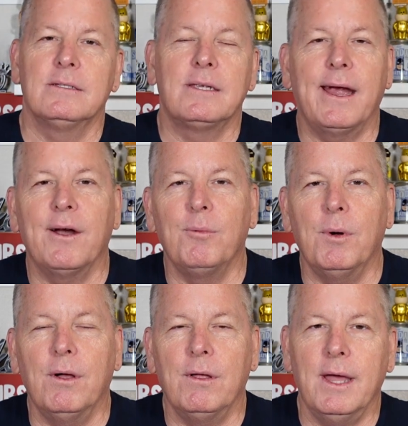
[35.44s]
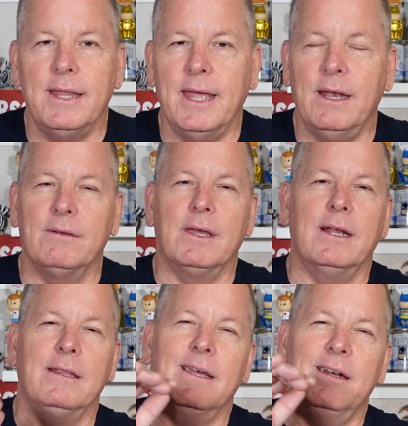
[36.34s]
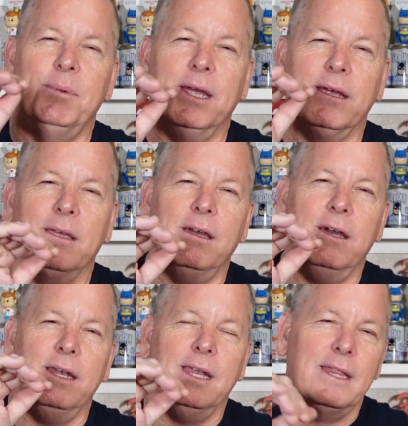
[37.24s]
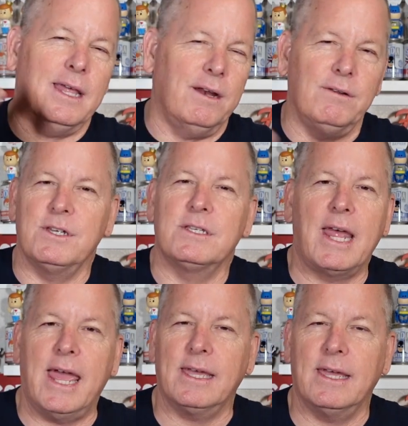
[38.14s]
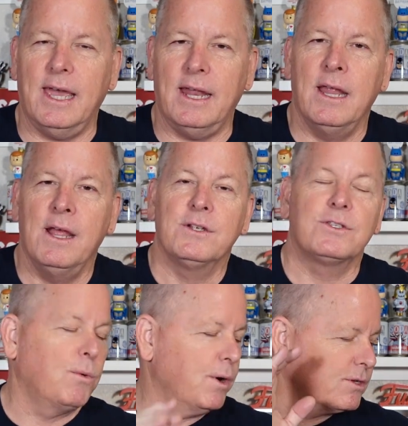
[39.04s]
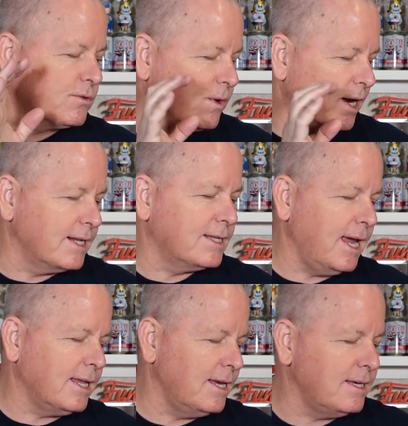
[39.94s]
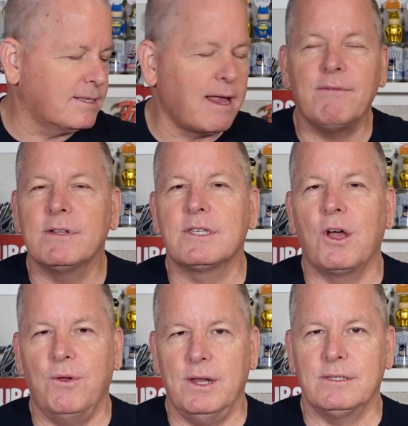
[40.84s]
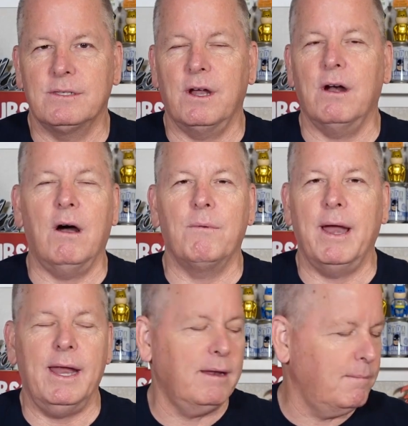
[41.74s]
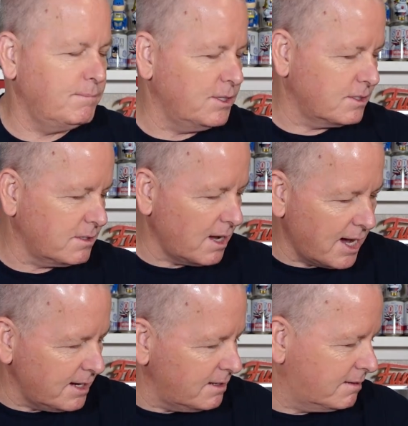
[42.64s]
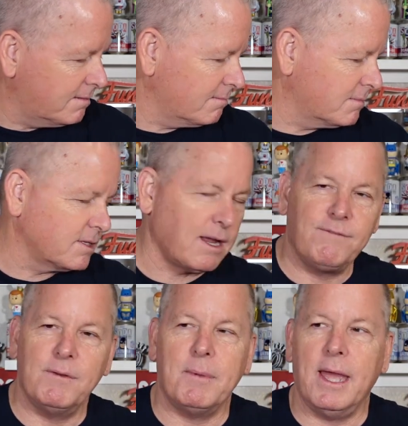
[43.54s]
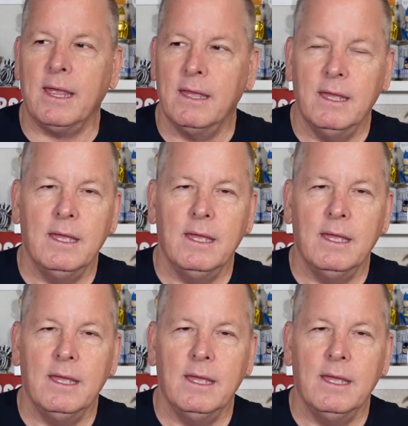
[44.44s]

terrible, and then it'll get a little bit good, and then it'll just tank again. So we're going to take these 7 sodas. They're all random, just odd stuff in my